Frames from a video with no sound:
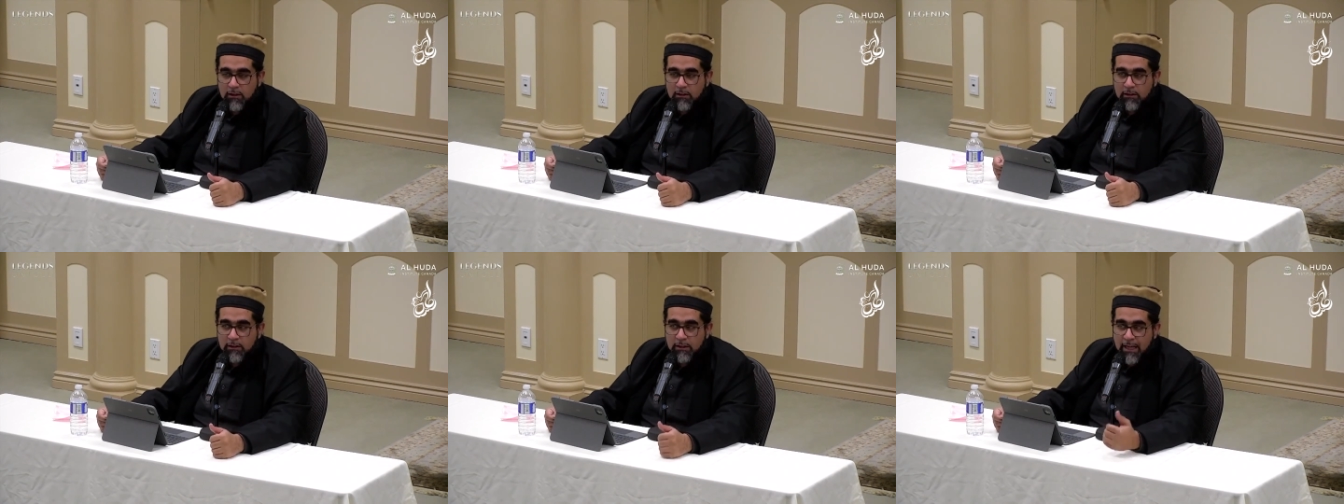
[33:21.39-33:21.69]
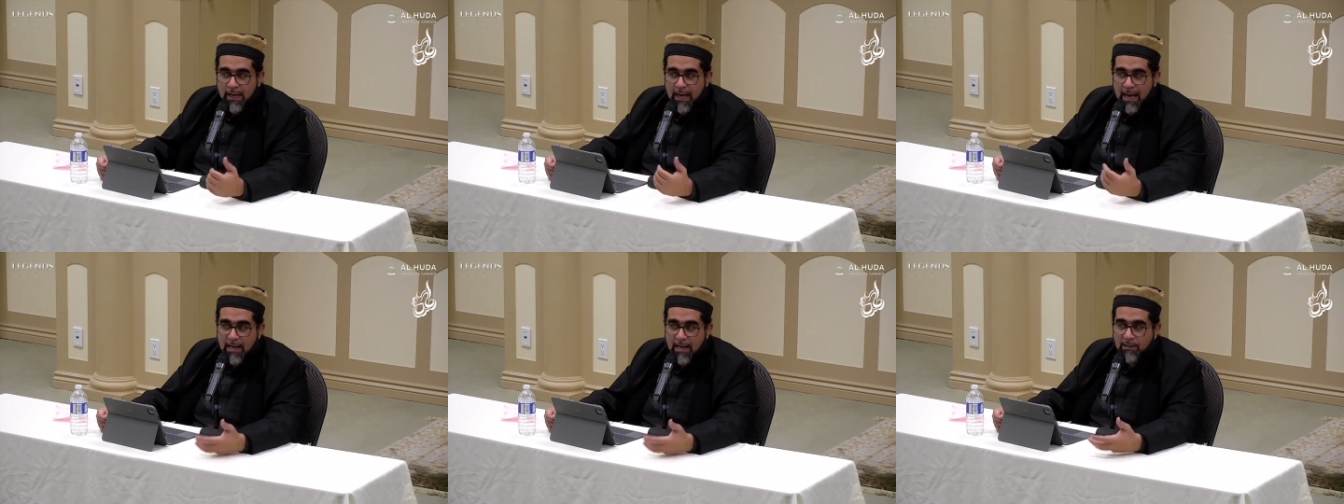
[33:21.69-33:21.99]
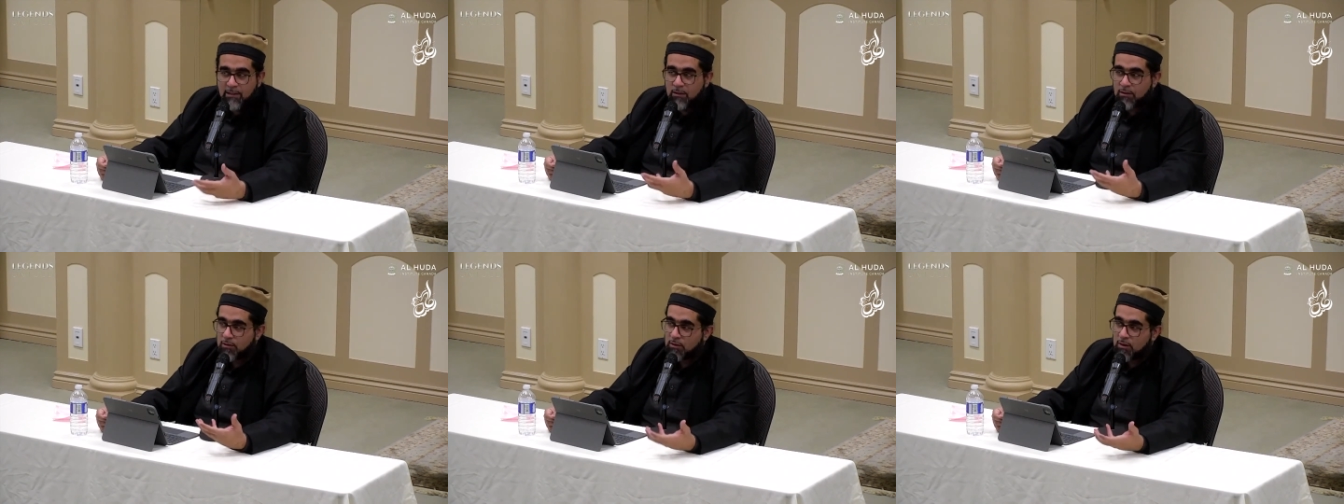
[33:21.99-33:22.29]
they
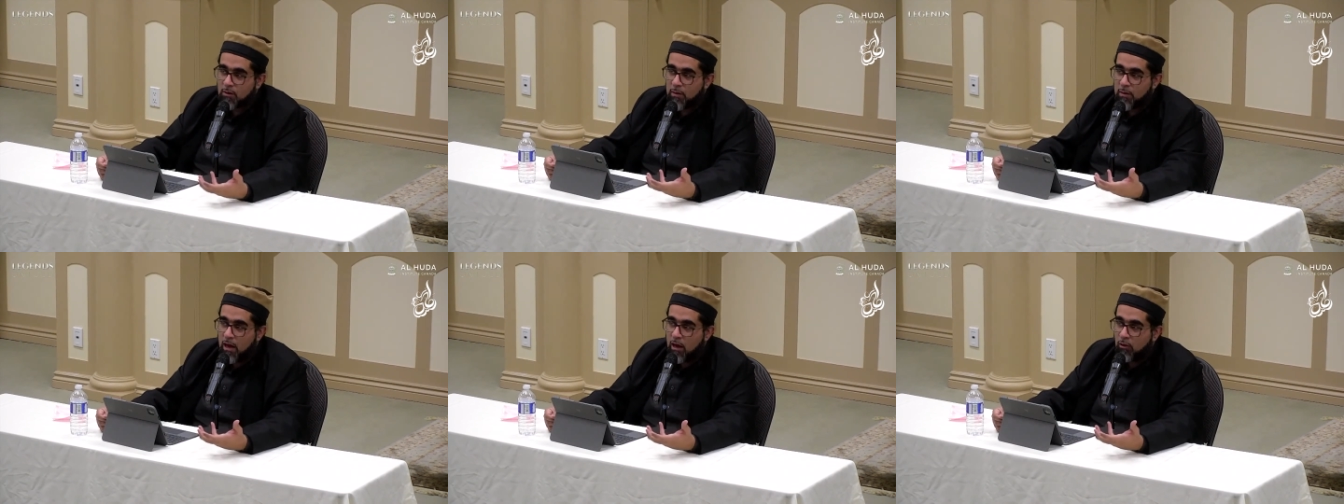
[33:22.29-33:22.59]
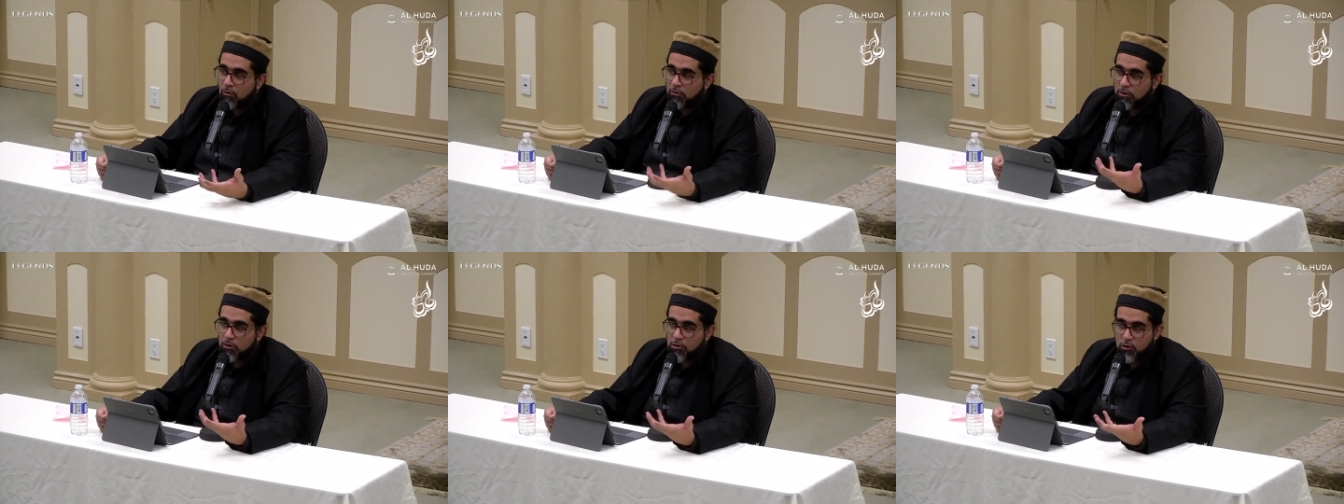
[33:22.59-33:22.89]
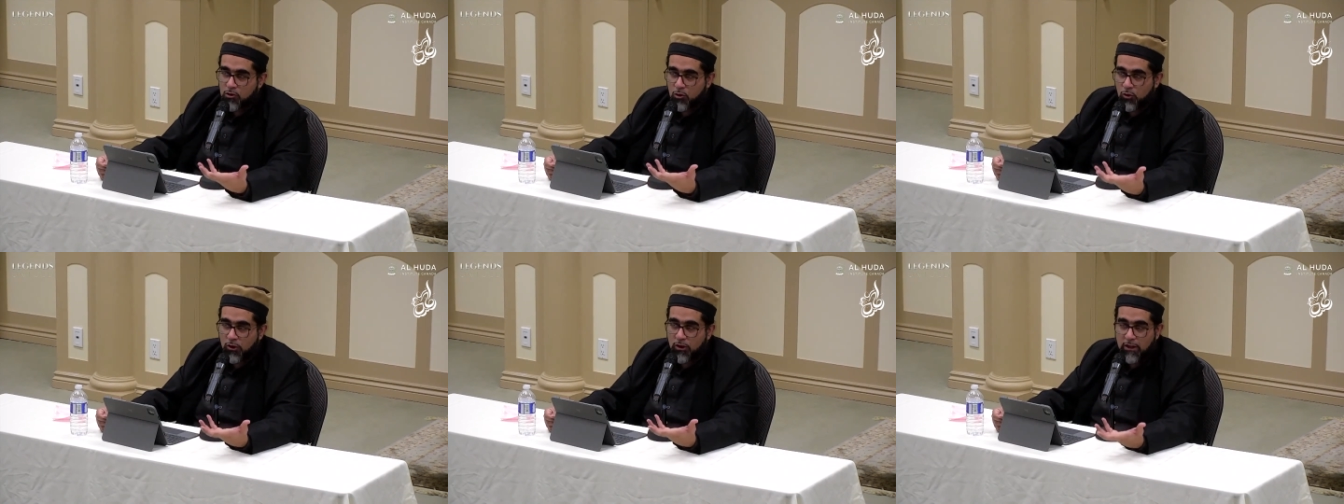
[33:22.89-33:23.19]
had to somehow
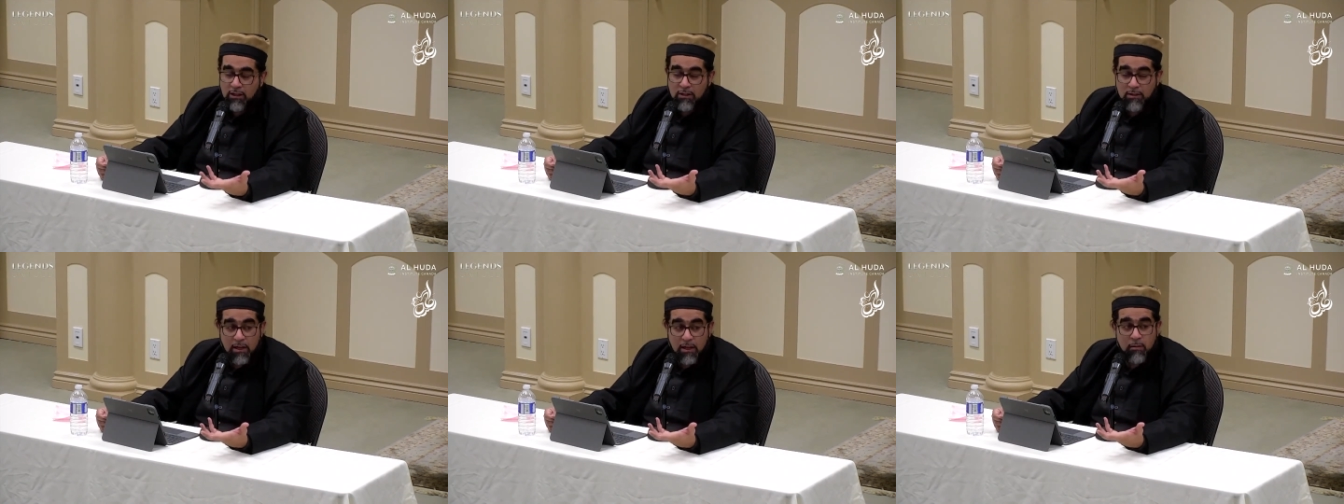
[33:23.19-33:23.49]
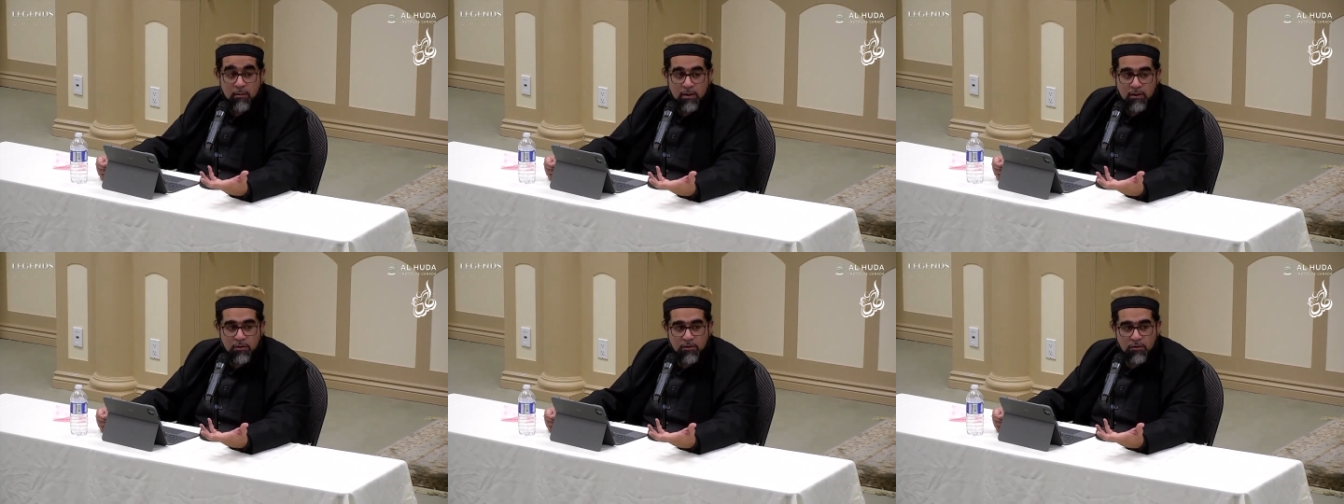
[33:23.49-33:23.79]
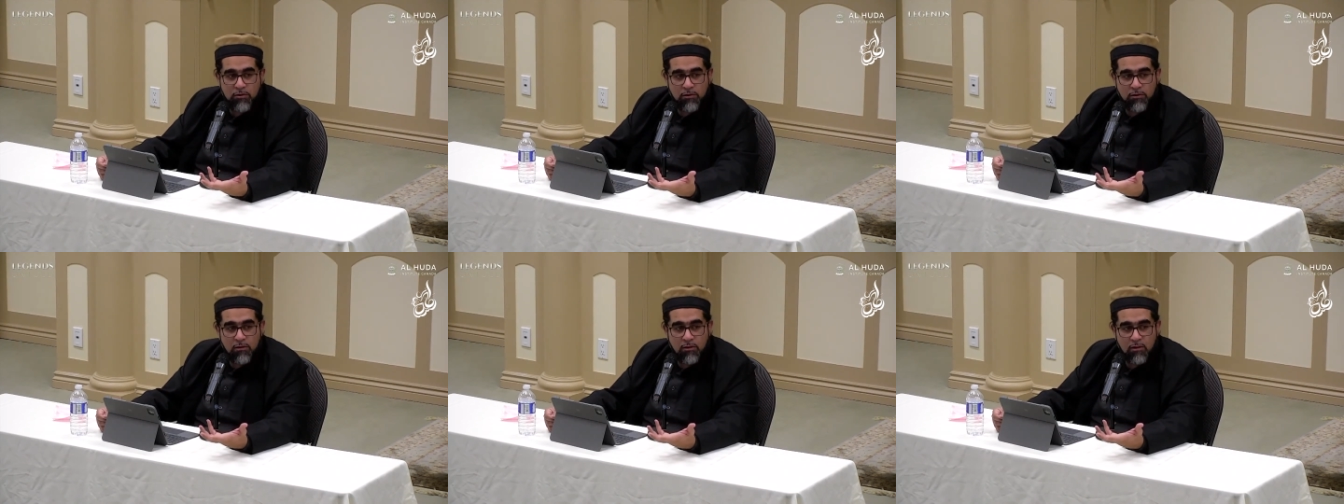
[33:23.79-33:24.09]
distort his
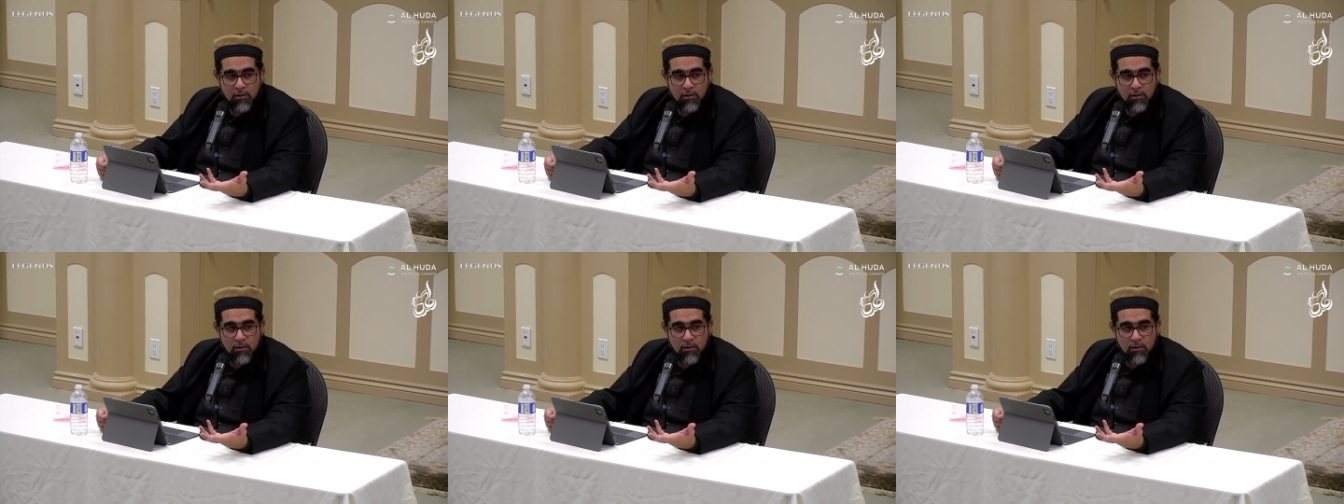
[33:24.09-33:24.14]
image.